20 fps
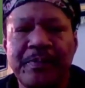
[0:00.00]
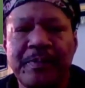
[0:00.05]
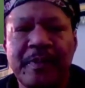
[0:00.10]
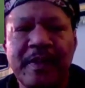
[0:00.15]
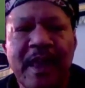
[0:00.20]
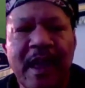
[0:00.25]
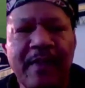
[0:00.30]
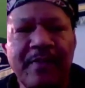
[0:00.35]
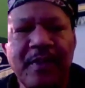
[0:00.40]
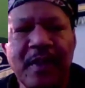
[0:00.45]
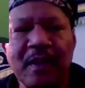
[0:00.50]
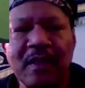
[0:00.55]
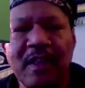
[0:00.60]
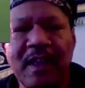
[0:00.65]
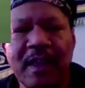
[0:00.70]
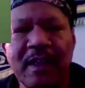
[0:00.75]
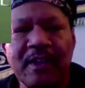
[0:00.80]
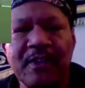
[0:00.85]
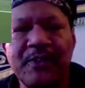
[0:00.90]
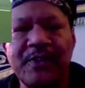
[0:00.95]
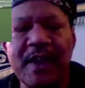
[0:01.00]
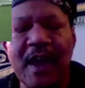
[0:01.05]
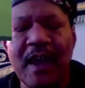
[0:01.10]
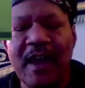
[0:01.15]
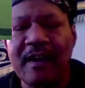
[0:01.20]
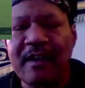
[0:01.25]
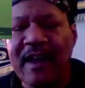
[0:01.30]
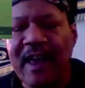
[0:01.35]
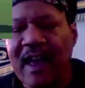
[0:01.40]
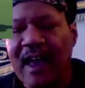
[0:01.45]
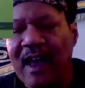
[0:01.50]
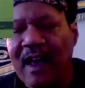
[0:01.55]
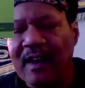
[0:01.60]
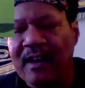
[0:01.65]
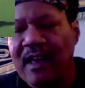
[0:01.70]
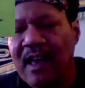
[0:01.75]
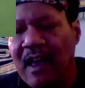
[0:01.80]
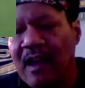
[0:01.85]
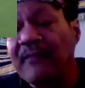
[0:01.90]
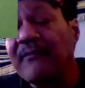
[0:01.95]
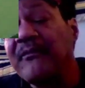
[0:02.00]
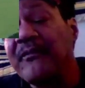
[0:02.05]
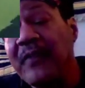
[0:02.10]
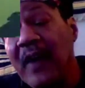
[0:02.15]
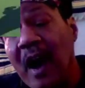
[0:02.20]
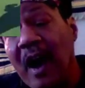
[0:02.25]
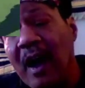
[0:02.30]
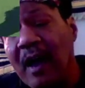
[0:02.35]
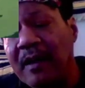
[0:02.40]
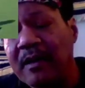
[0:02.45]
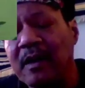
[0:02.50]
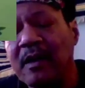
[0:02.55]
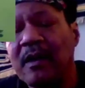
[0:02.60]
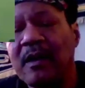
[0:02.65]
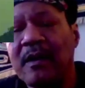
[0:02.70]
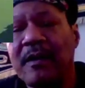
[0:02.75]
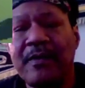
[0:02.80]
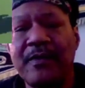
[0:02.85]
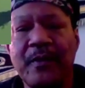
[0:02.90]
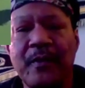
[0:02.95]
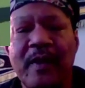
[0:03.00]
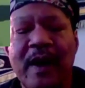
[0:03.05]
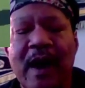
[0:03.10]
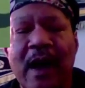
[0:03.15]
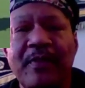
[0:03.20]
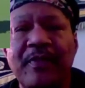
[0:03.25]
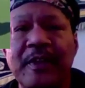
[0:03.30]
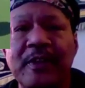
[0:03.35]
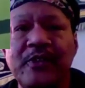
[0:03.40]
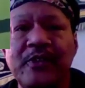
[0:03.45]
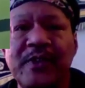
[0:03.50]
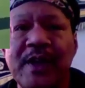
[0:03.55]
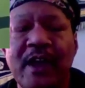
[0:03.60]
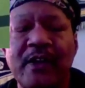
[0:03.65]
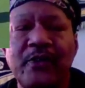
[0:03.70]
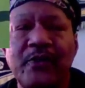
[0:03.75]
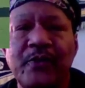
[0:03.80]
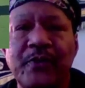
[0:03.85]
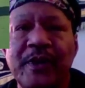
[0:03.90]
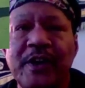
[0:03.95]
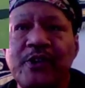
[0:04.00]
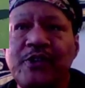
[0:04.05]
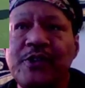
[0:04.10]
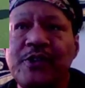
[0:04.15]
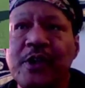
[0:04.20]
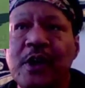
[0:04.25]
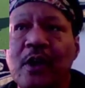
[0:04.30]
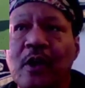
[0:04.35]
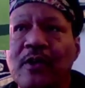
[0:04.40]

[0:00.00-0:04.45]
that the Tlingits had and fought throughout the centuries,